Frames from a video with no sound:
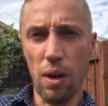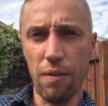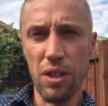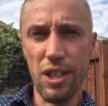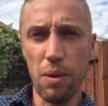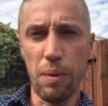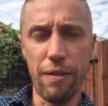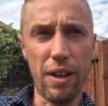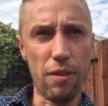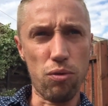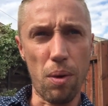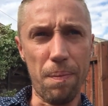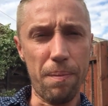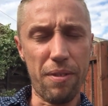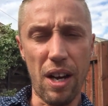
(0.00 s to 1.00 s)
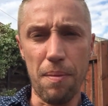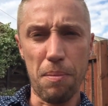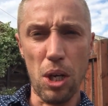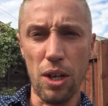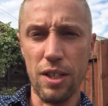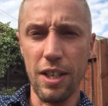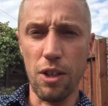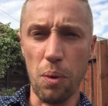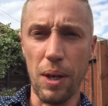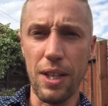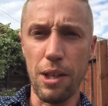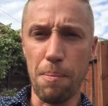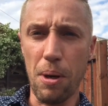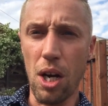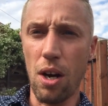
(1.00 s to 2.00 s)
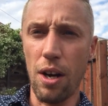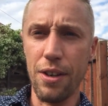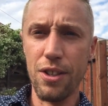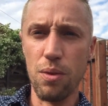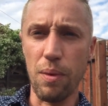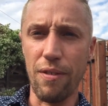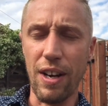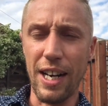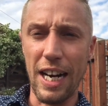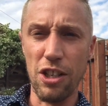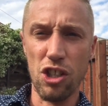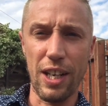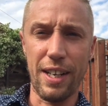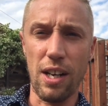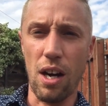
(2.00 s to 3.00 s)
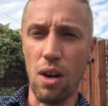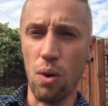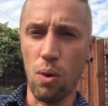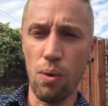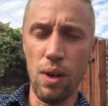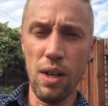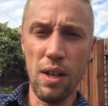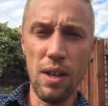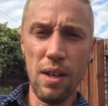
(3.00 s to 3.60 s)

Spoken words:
Obviously, we've had Robin van Persie do it in the past. We've had Ashley Cole,